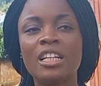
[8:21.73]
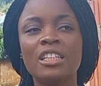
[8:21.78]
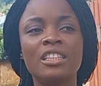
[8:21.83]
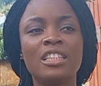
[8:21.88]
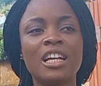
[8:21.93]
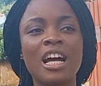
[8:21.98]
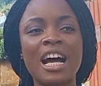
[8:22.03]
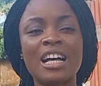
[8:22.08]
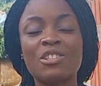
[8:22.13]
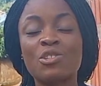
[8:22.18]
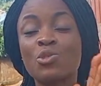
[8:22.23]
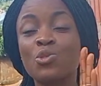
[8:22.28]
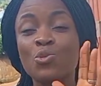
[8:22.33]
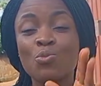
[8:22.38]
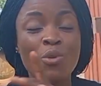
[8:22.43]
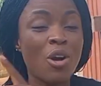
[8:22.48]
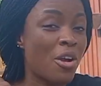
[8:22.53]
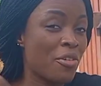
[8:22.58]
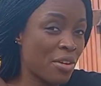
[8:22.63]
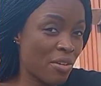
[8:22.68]
their
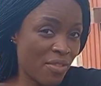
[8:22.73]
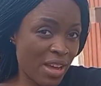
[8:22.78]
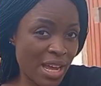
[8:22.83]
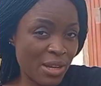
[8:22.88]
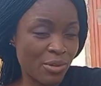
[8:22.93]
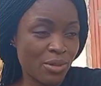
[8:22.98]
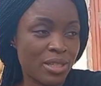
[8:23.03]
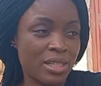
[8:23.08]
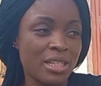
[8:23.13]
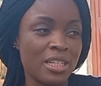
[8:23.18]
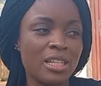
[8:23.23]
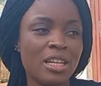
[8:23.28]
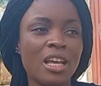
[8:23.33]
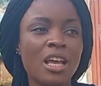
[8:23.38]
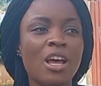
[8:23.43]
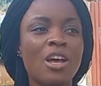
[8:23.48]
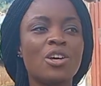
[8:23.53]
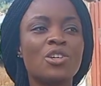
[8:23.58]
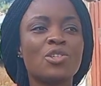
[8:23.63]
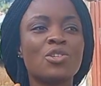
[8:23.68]
small river, you see,
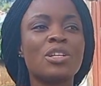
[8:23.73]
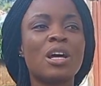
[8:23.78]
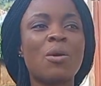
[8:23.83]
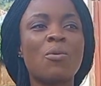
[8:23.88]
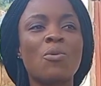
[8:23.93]
so that